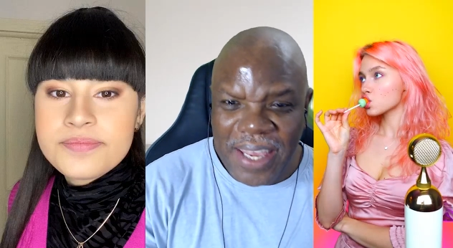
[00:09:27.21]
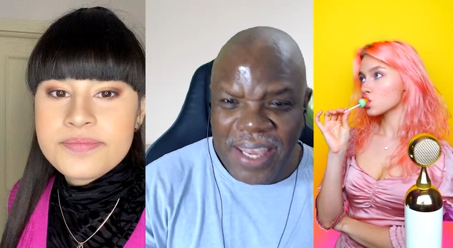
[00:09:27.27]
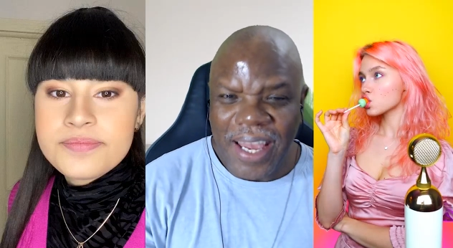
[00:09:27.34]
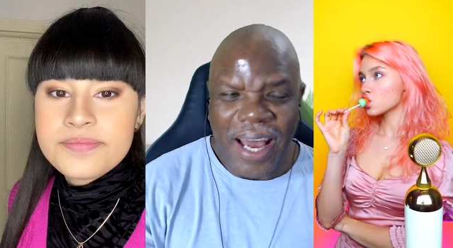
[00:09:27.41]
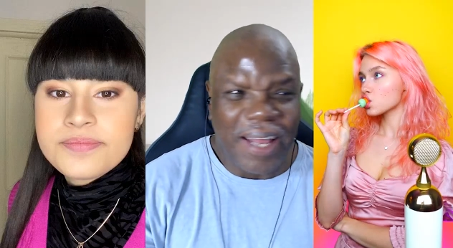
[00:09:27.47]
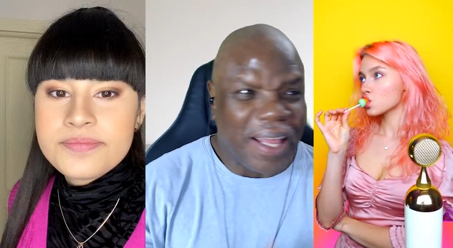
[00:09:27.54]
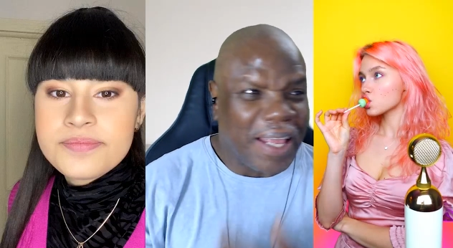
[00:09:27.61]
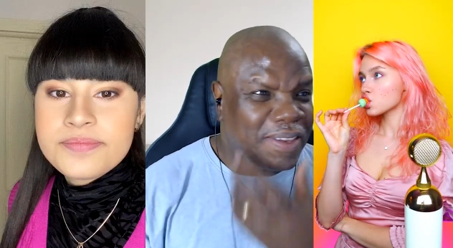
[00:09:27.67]
Speaker 1: uh,
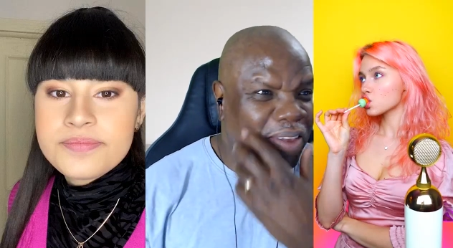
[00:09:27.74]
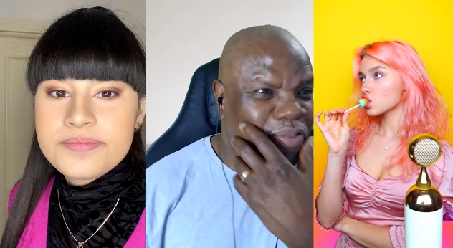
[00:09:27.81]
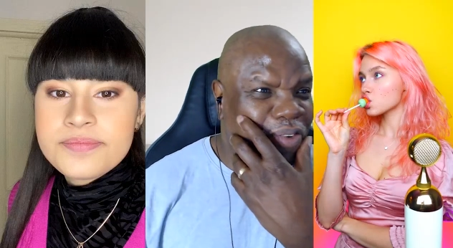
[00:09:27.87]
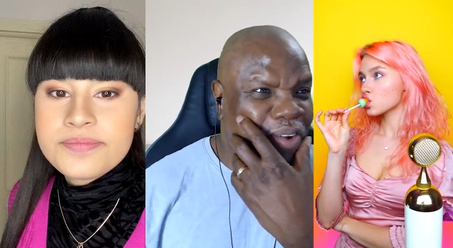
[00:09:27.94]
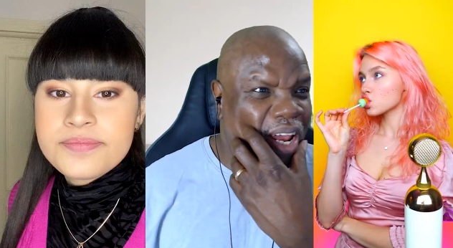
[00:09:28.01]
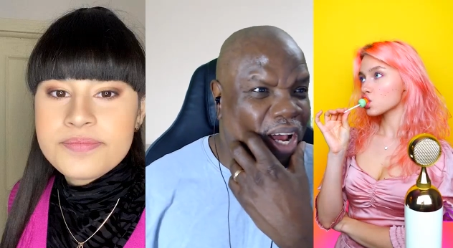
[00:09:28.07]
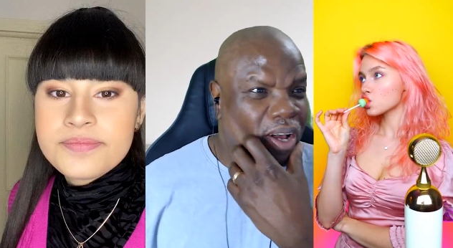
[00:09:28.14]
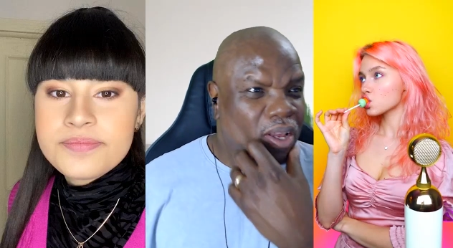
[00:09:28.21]
that's it for
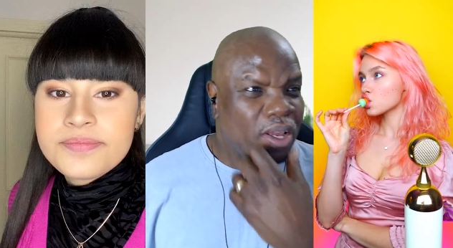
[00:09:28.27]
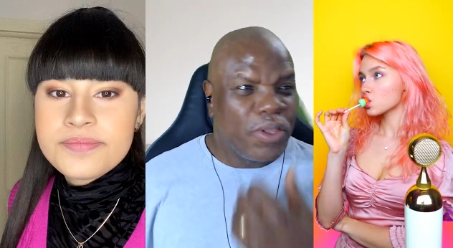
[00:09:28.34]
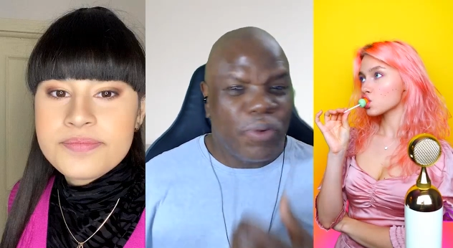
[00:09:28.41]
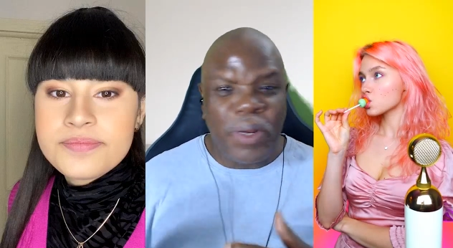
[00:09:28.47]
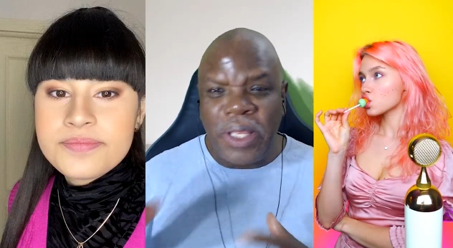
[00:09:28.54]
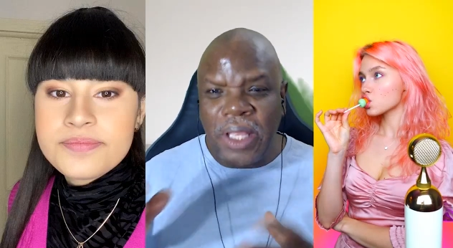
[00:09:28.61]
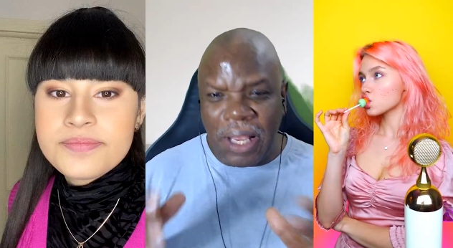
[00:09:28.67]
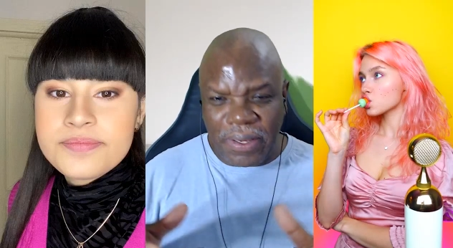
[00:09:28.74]
now. So what do you
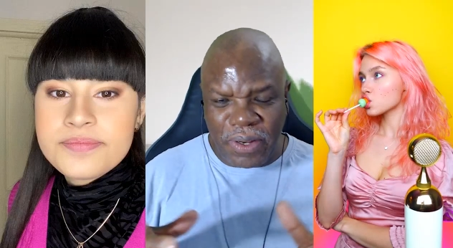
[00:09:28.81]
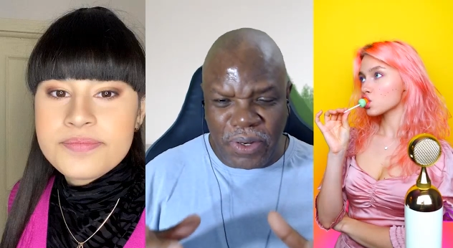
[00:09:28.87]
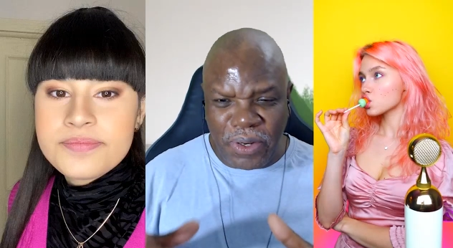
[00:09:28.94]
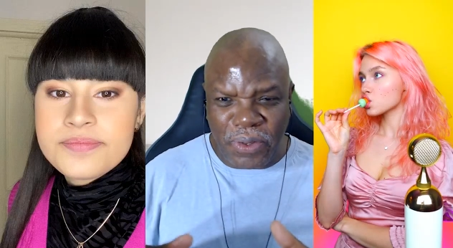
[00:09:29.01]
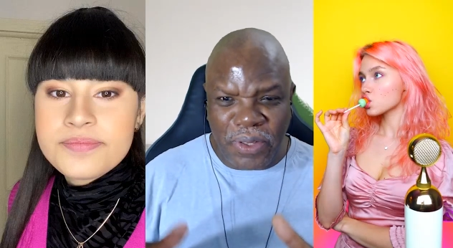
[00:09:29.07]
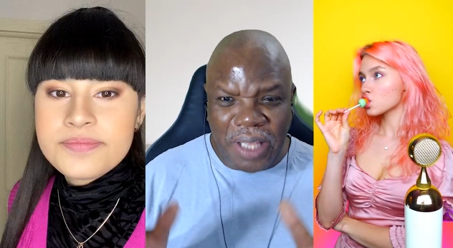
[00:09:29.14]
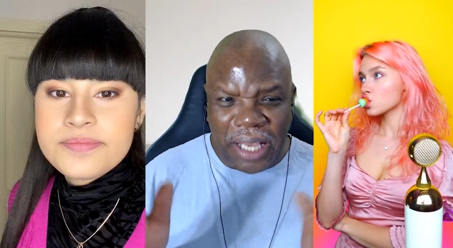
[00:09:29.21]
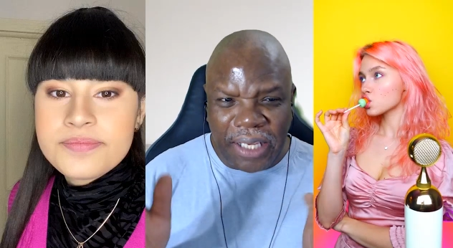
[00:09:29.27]
think I should do? You
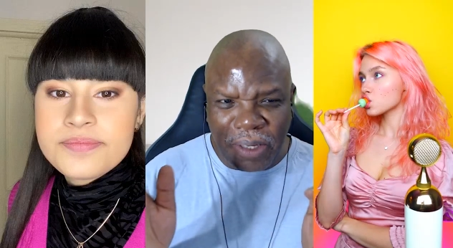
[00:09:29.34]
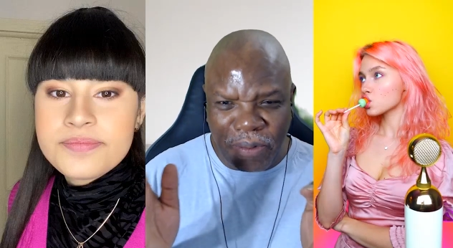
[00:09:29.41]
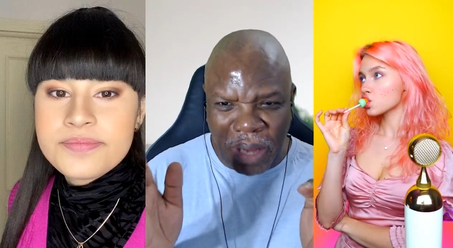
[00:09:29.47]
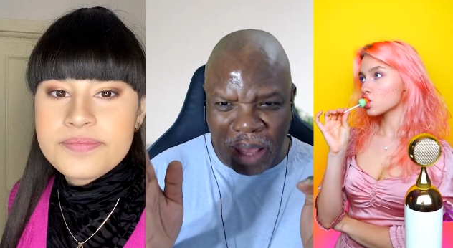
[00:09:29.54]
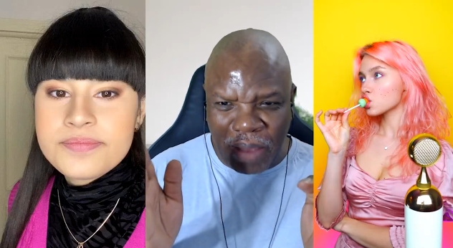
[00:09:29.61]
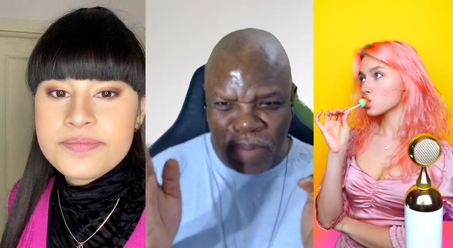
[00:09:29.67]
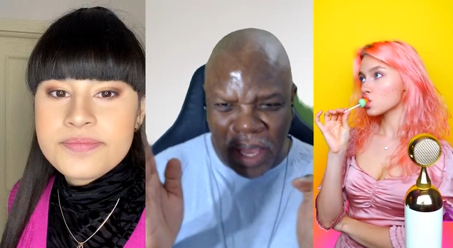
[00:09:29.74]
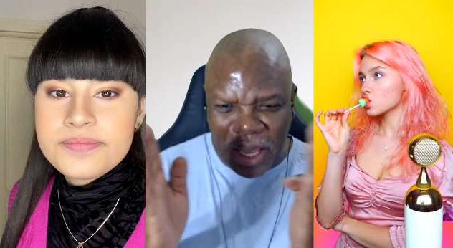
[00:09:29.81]
think I should like
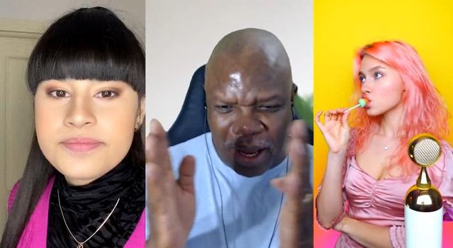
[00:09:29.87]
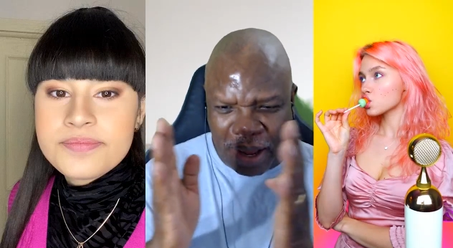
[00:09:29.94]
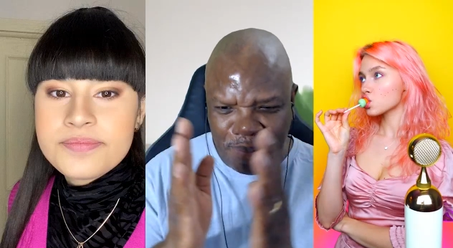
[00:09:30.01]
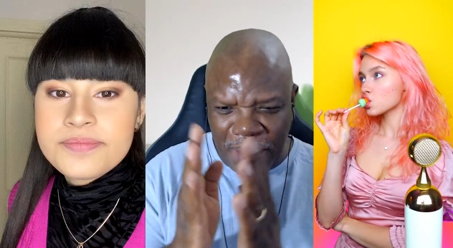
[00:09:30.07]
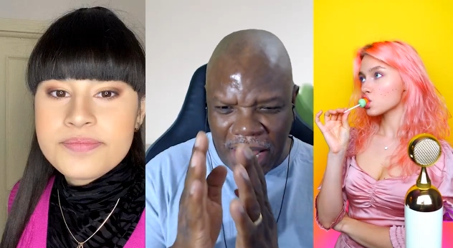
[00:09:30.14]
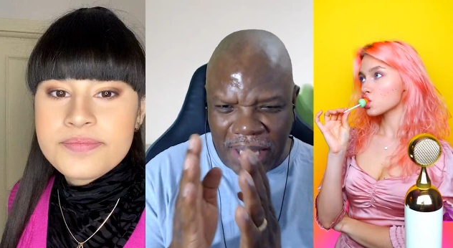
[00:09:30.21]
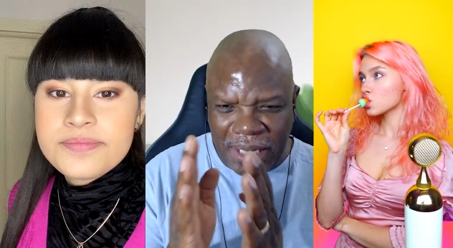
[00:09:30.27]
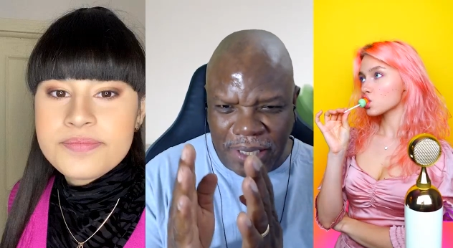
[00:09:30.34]
make a
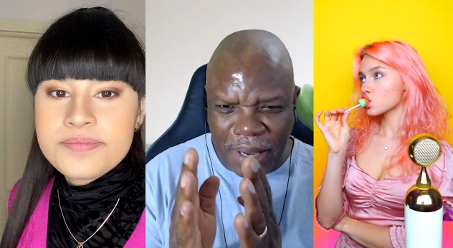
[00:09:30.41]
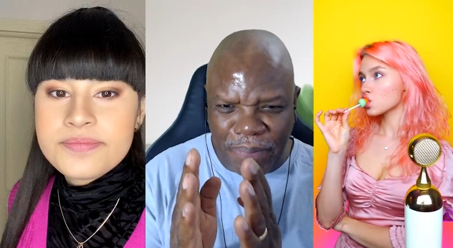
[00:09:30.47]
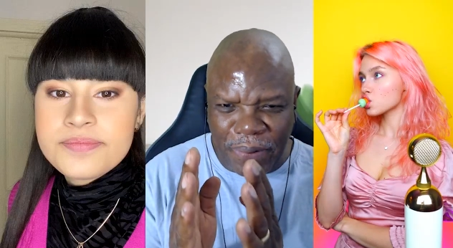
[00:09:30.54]
mashup of